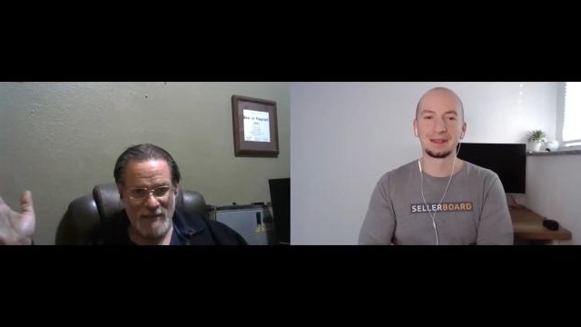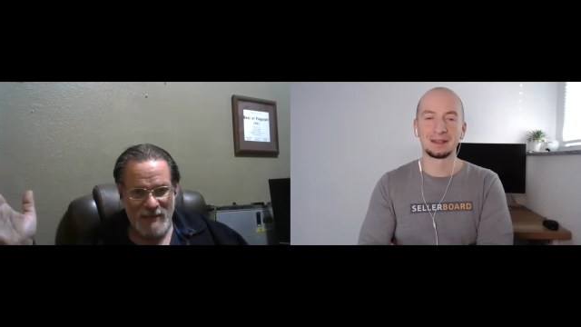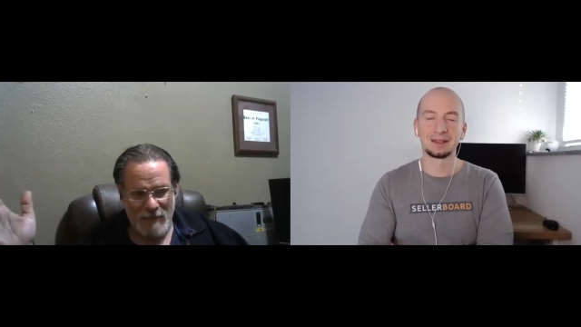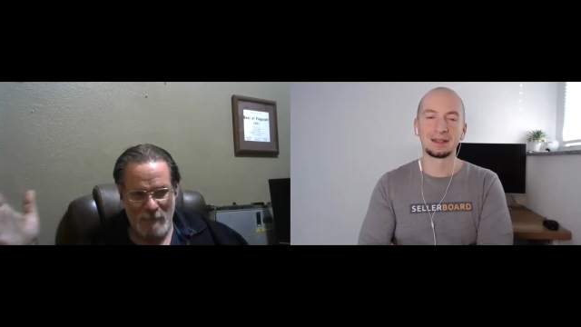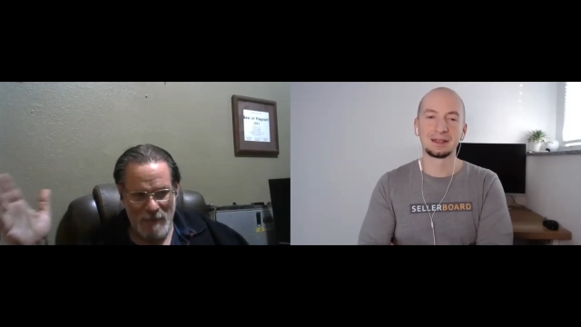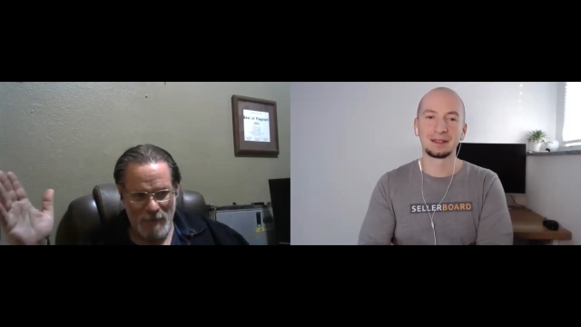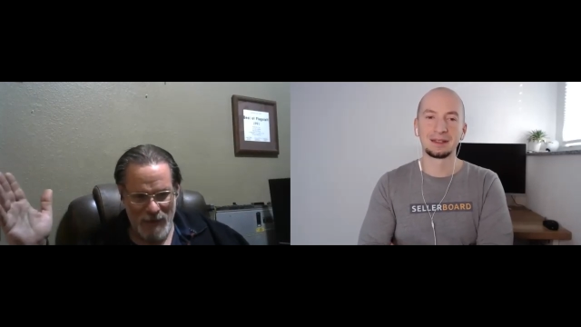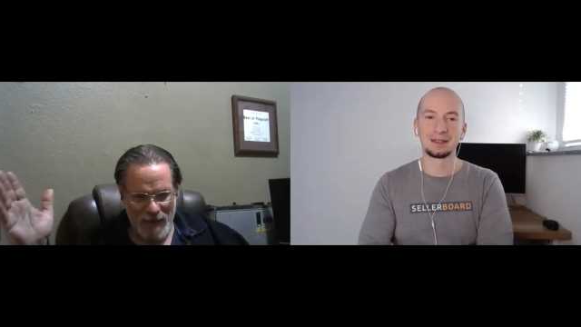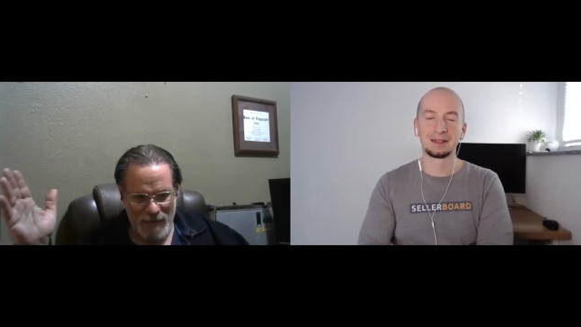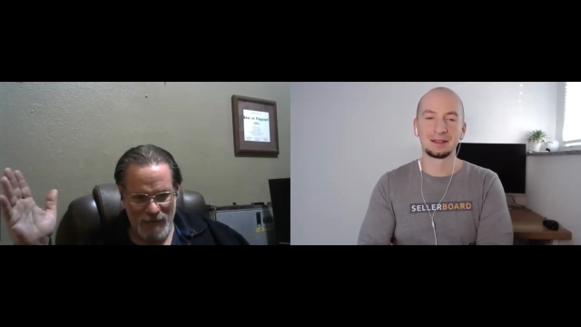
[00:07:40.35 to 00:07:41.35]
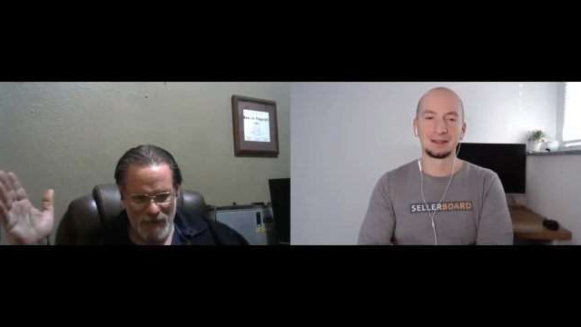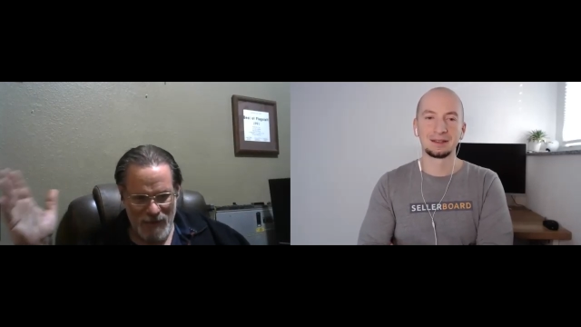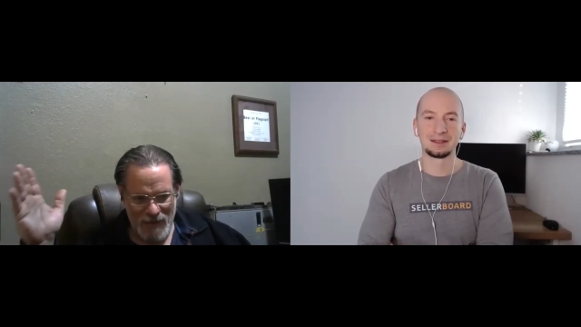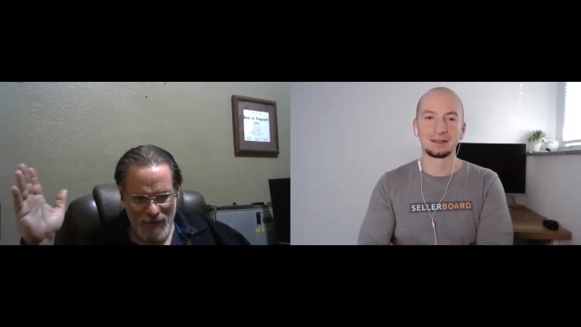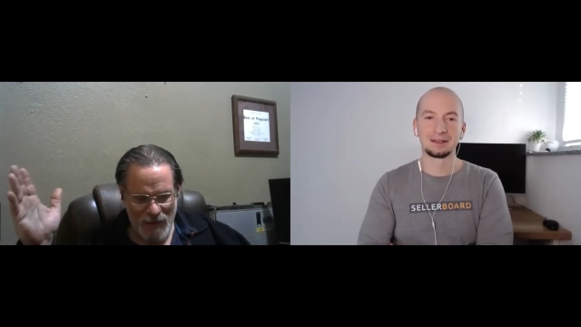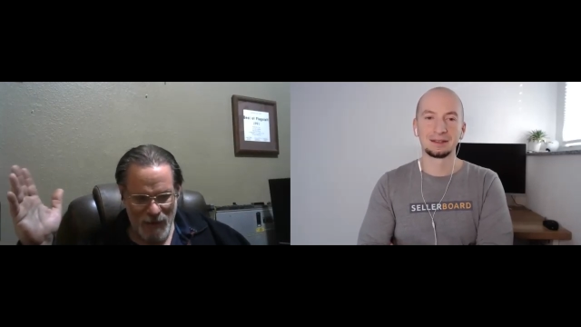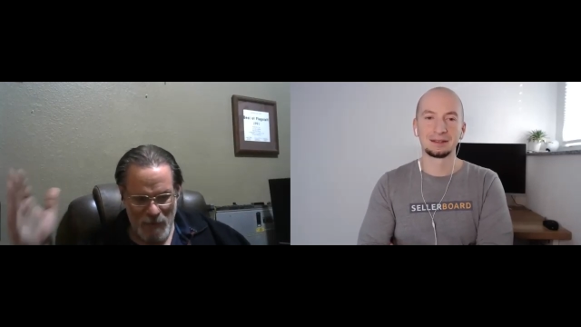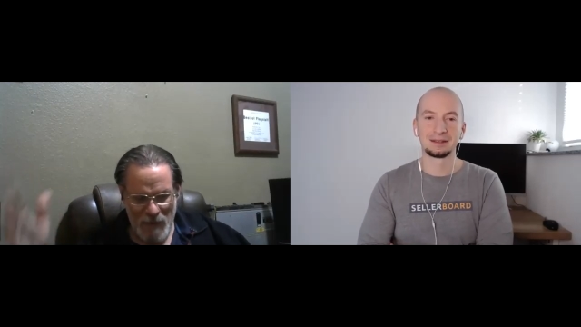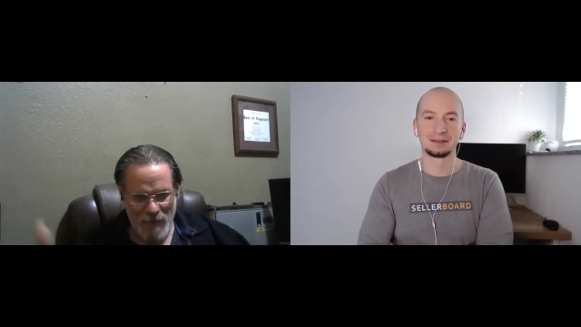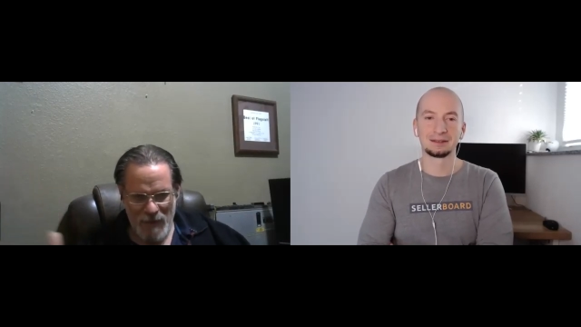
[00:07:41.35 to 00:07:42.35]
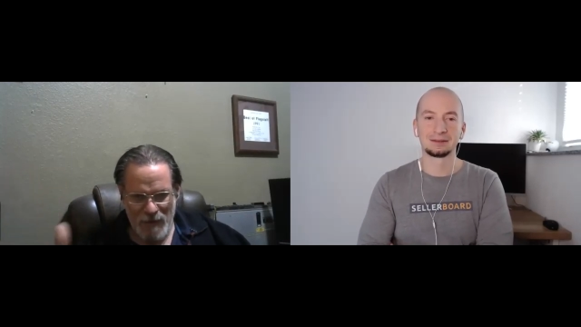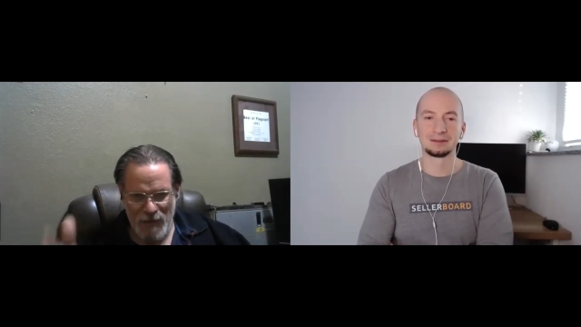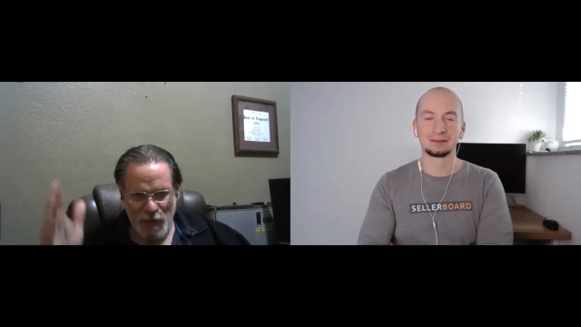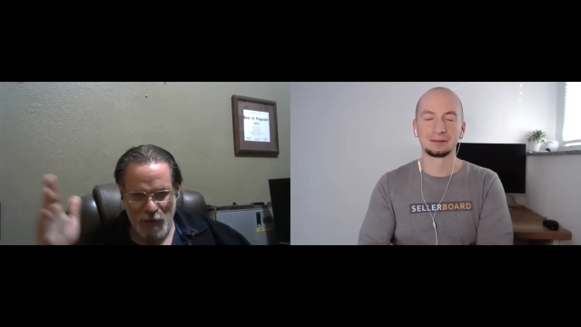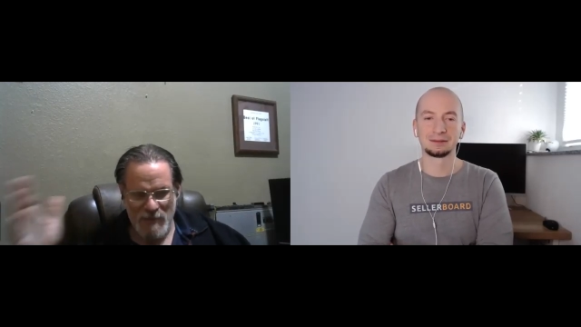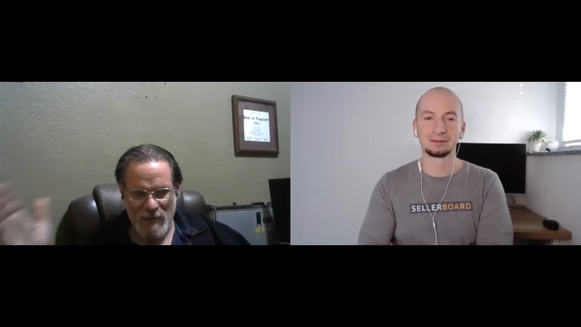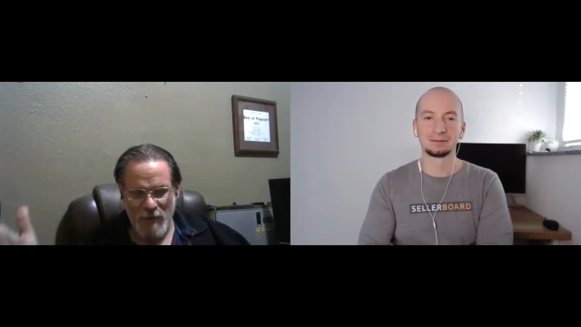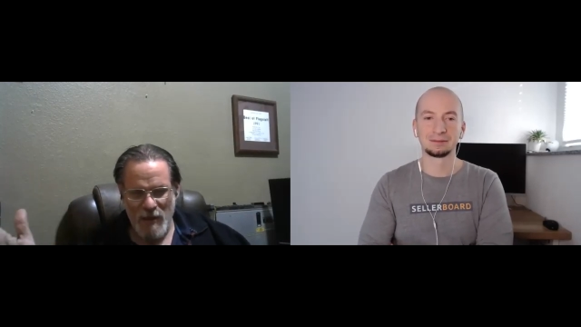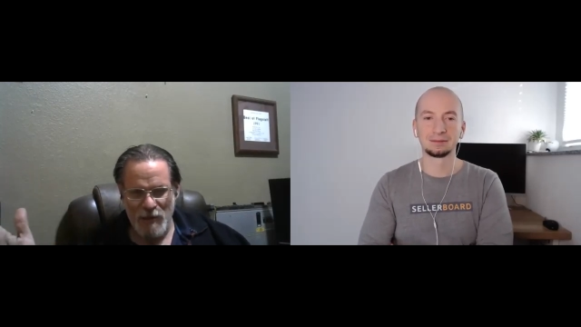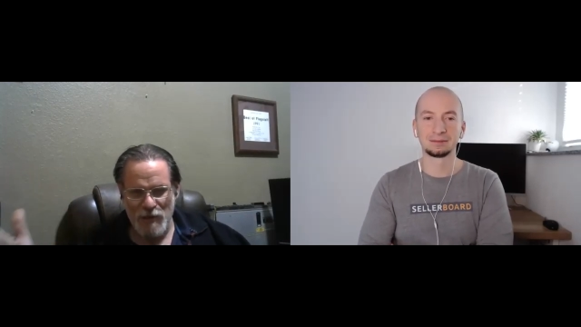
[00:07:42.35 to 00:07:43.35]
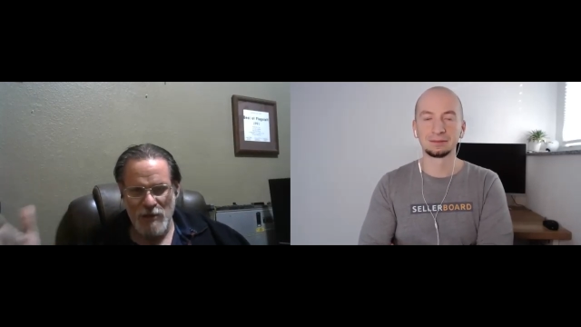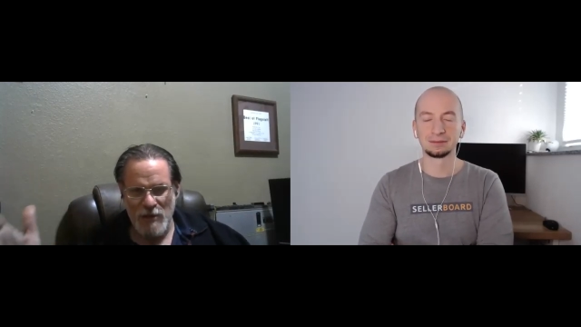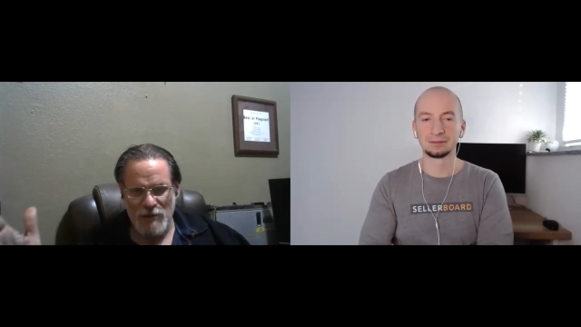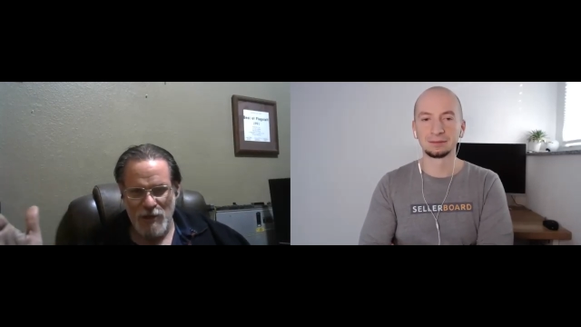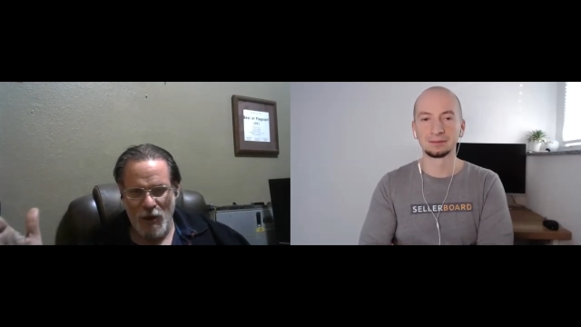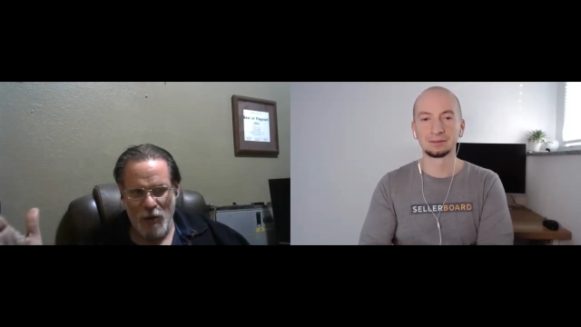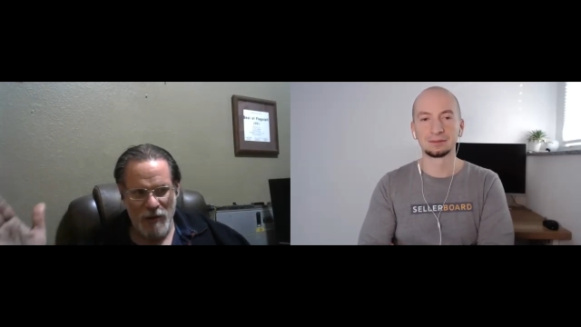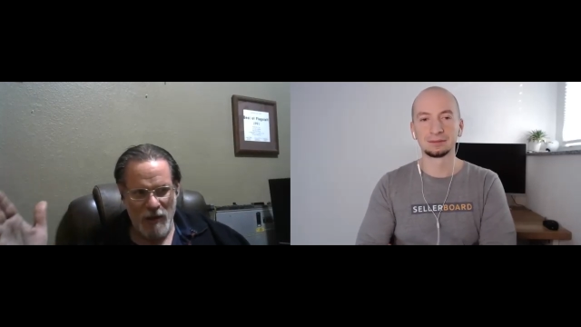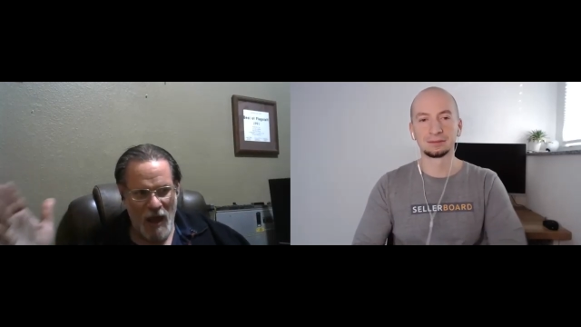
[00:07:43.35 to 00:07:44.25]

Speaker 1: It's the people that, you know, the people that are in the groups that were there two years ago are the